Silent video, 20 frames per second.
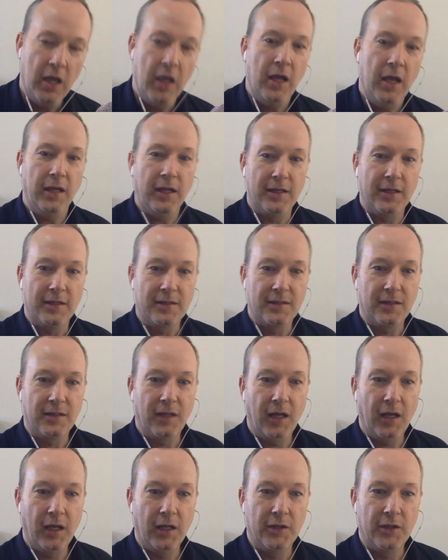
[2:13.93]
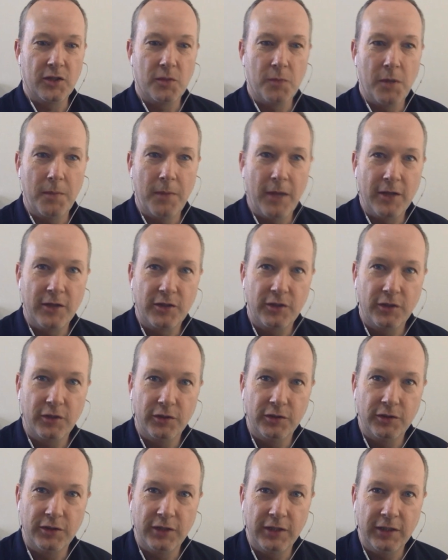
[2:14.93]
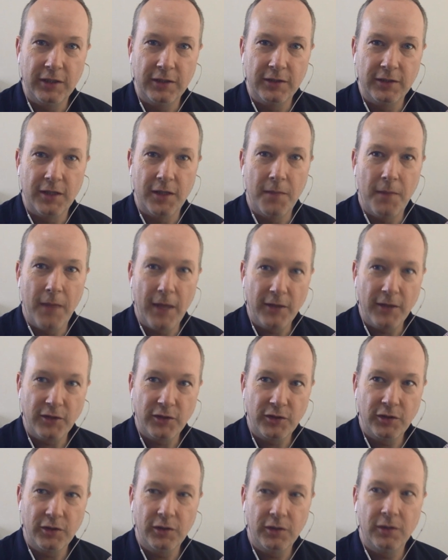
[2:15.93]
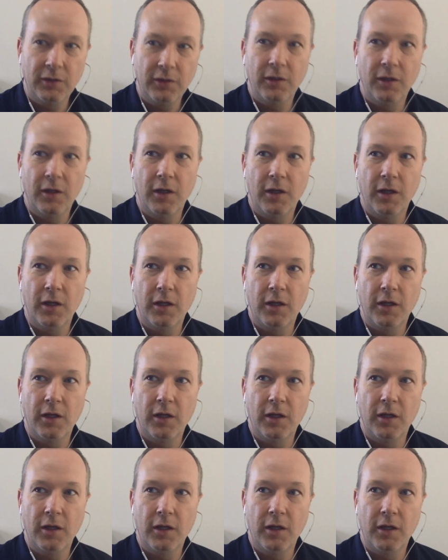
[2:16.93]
Yes. So my master's is a master